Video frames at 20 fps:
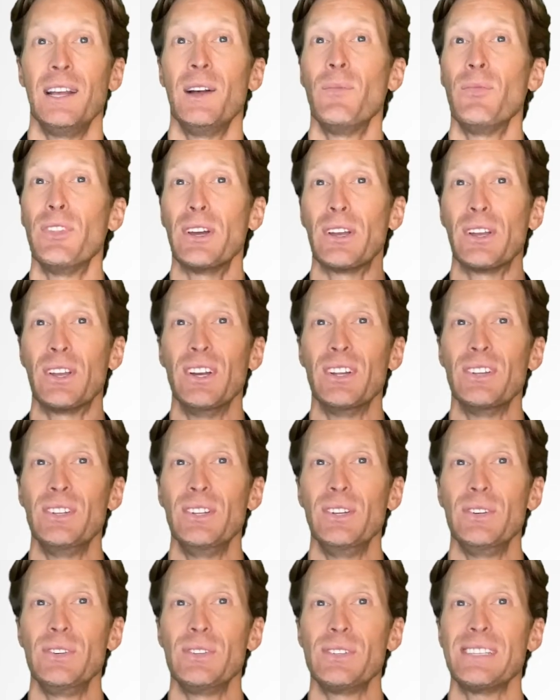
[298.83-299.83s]
The good
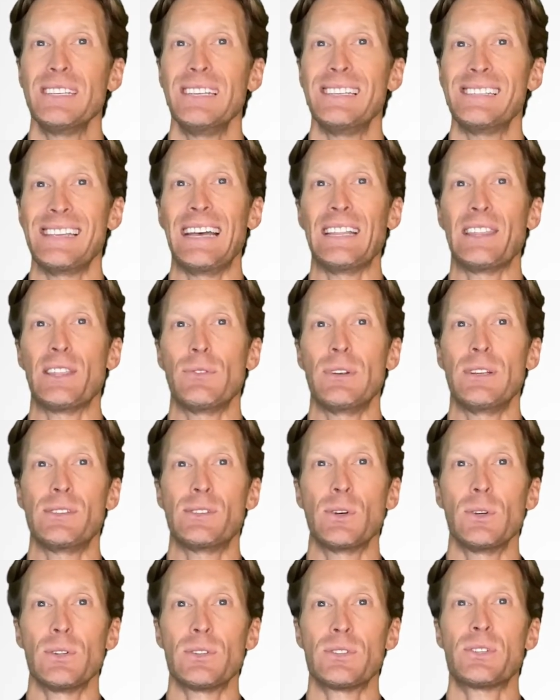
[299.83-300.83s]
news is that the
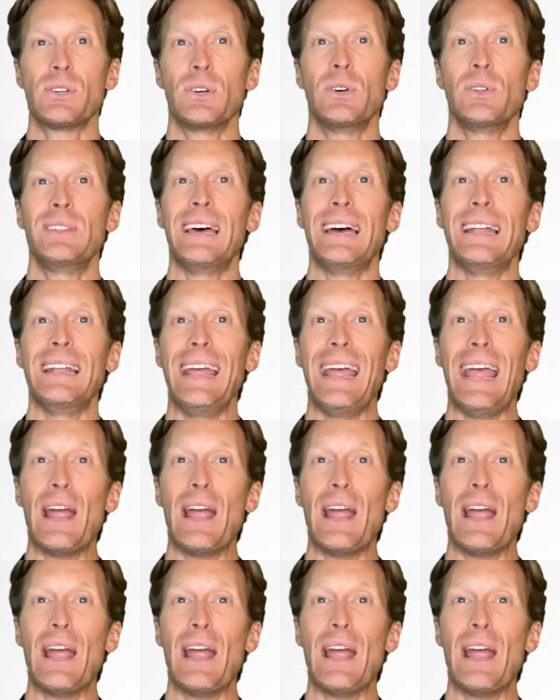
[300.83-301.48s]
results showed that